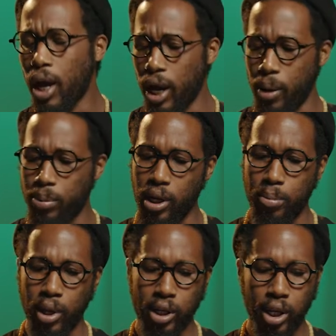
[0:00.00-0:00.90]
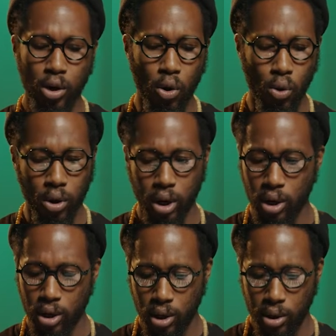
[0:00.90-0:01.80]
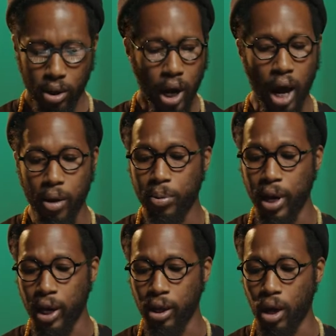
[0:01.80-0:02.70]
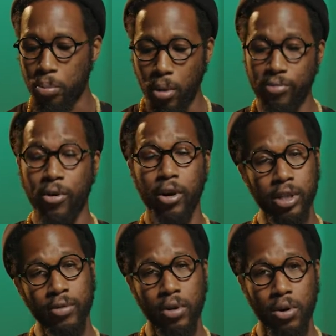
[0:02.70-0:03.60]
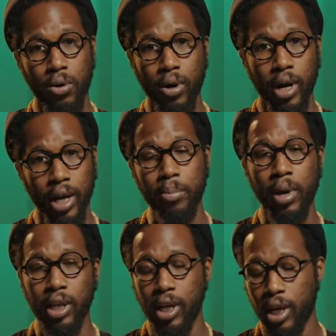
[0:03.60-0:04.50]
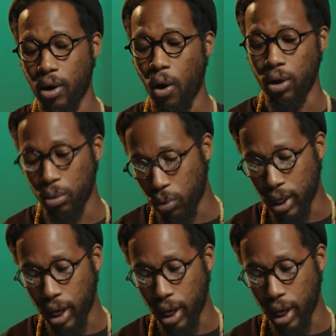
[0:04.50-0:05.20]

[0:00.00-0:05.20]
and playing the melody, or kind of playing a version of the chord and the melody all in one